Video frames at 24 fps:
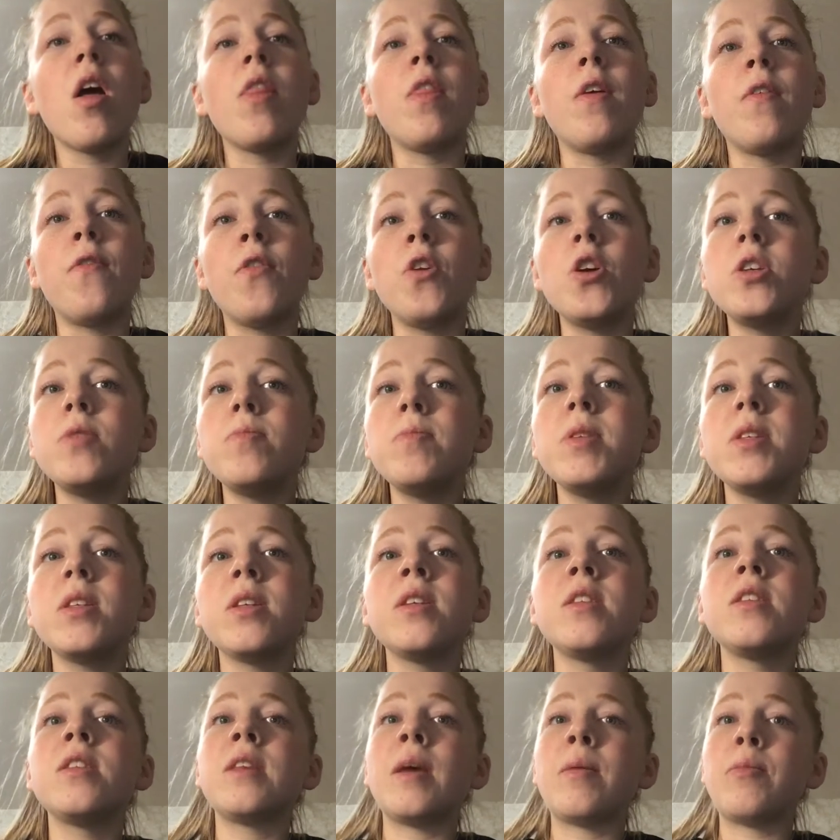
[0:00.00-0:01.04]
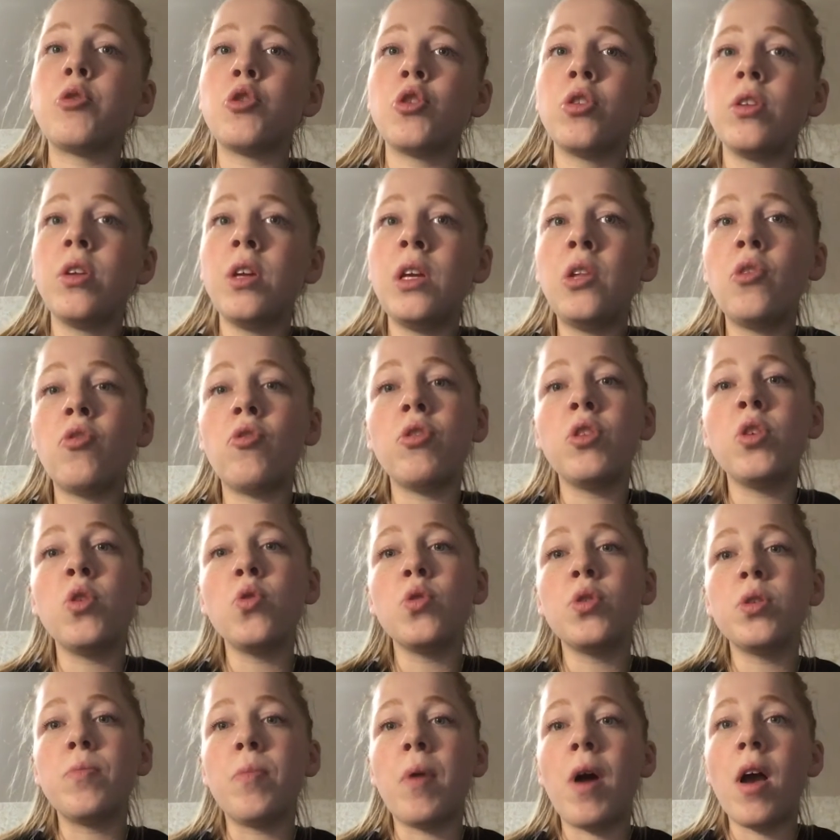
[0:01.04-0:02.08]
The first misconception
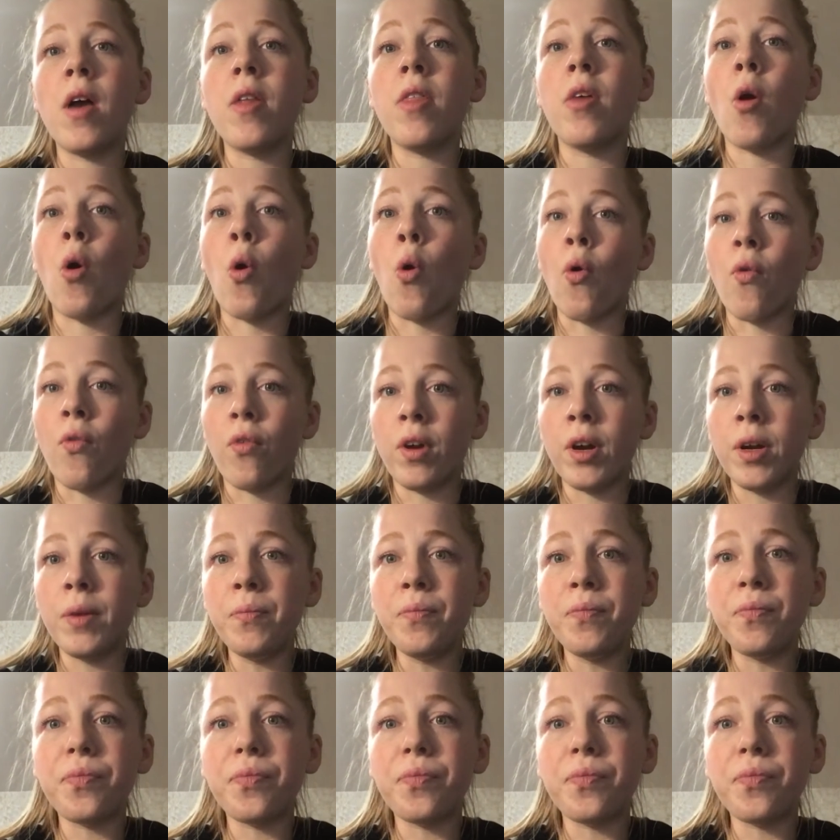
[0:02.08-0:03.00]
introduced by the author